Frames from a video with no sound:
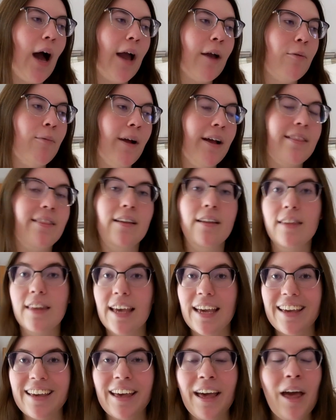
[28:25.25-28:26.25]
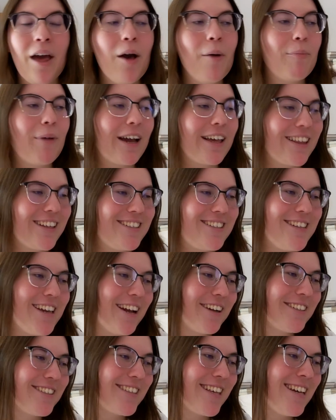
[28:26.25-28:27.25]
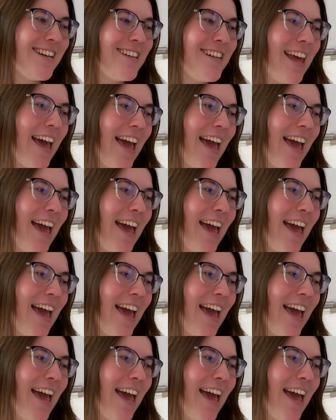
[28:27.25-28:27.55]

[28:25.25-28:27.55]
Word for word: I read The Click by Lacey Harrison,